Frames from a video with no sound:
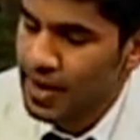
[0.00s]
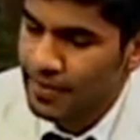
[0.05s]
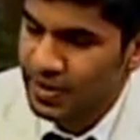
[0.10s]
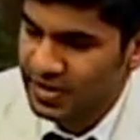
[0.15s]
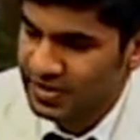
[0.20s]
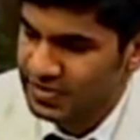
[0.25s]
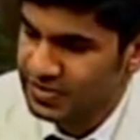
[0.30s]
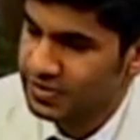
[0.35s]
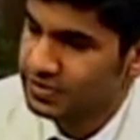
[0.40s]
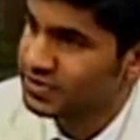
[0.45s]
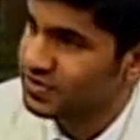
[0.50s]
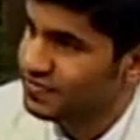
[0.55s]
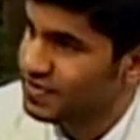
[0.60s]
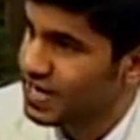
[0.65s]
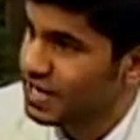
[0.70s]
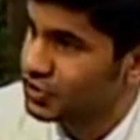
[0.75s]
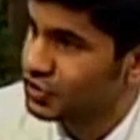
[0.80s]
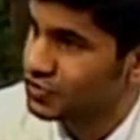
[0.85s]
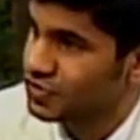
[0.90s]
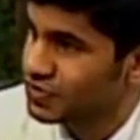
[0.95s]
But in terms of
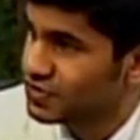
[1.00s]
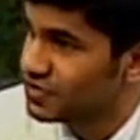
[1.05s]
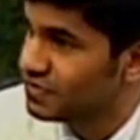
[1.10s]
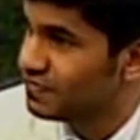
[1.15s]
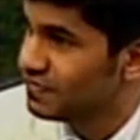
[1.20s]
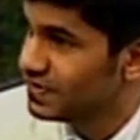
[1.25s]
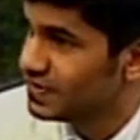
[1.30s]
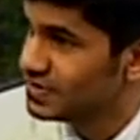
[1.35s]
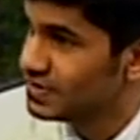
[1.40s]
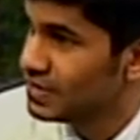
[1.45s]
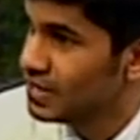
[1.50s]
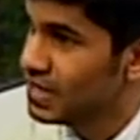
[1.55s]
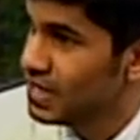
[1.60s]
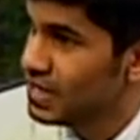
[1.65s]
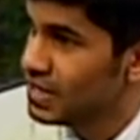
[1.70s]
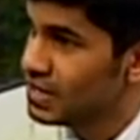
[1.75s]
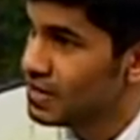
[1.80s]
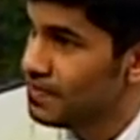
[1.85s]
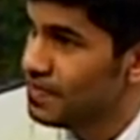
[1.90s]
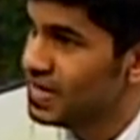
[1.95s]
the actual service,
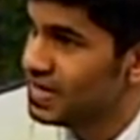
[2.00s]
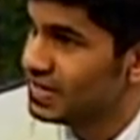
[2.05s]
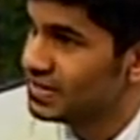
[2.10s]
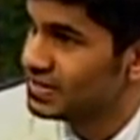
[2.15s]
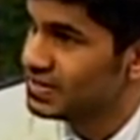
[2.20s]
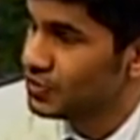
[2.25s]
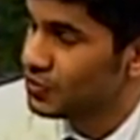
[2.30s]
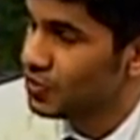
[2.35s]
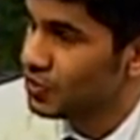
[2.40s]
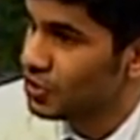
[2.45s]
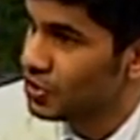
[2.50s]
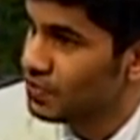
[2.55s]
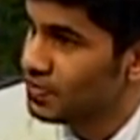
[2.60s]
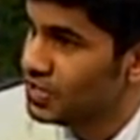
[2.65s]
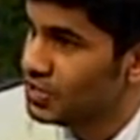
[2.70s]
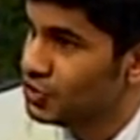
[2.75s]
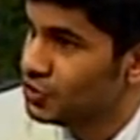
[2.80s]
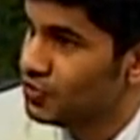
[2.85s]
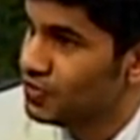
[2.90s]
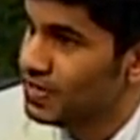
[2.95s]
the biggest thing we're going to
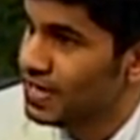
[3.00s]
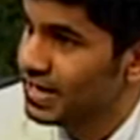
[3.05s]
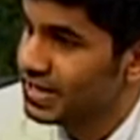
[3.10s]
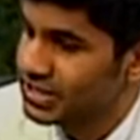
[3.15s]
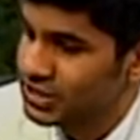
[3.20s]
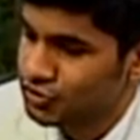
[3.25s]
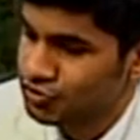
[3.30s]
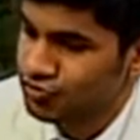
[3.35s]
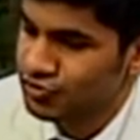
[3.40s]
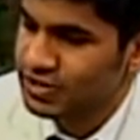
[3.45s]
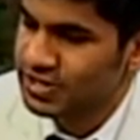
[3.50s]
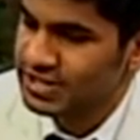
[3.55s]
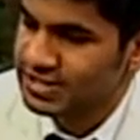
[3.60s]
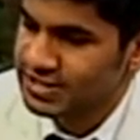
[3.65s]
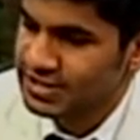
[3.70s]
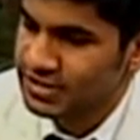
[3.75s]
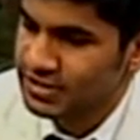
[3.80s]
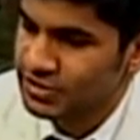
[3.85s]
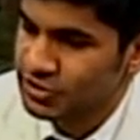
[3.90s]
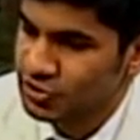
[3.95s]
be doing next is
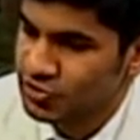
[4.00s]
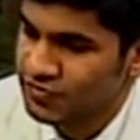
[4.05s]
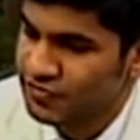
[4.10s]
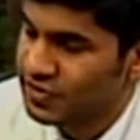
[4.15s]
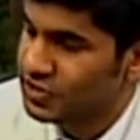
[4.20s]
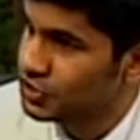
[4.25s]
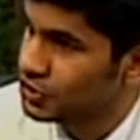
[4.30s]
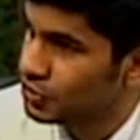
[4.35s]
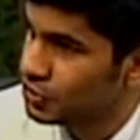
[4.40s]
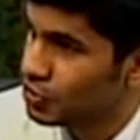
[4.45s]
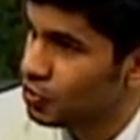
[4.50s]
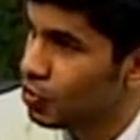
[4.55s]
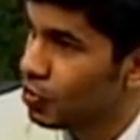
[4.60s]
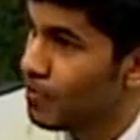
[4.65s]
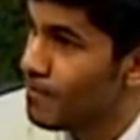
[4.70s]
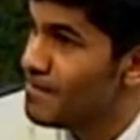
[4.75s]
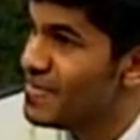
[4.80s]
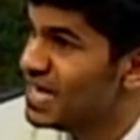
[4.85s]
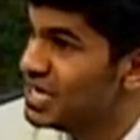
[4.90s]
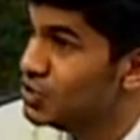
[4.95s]
releasing a new feature
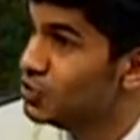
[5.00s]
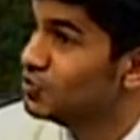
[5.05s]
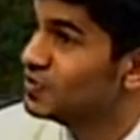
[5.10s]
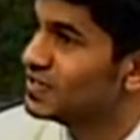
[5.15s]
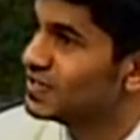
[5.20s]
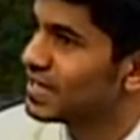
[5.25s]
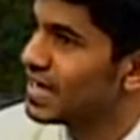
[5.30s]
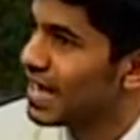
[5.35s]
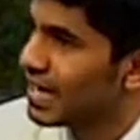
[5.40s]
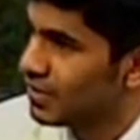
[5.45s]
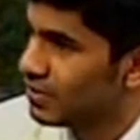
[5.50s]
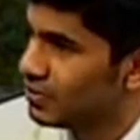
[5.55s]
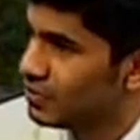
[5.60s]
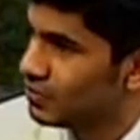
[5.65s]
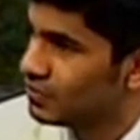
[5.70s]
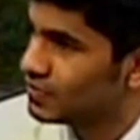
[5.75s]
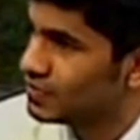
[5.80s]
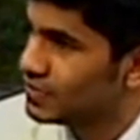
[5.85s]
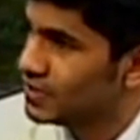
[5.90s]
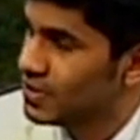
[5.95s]
called menus and
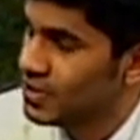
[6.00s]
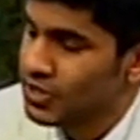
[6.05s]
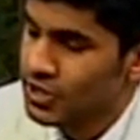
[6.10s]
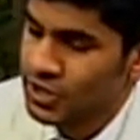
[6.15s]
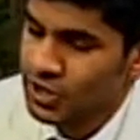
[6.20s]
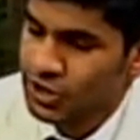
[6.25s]
catalogs.